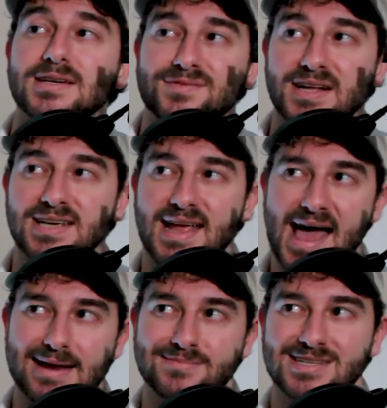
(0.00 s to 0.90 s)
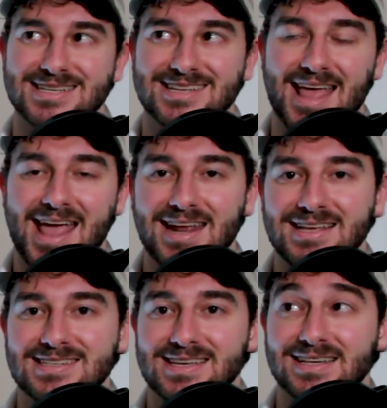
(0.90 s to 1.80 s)
Devontae Adams is
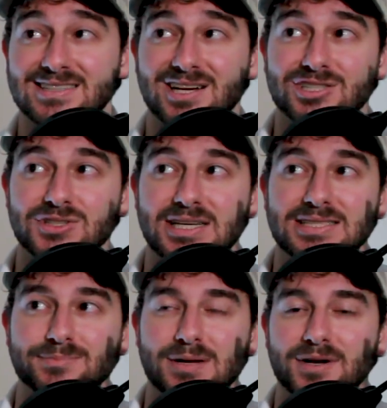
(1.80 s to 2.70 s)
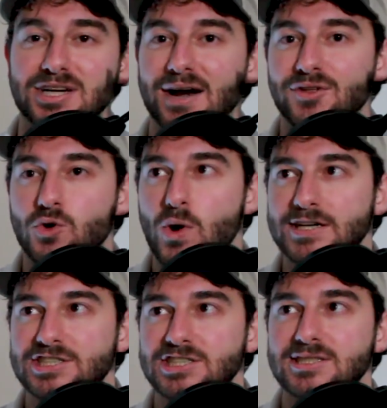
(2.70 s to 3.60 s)
$8,600. He's pretty much out of the
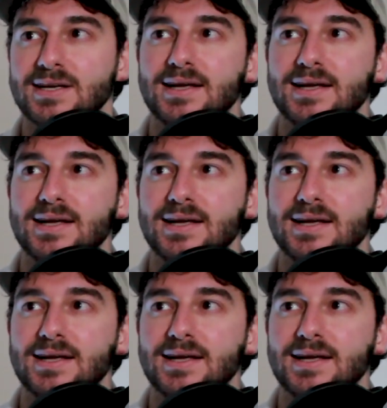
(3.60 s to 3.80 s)
question.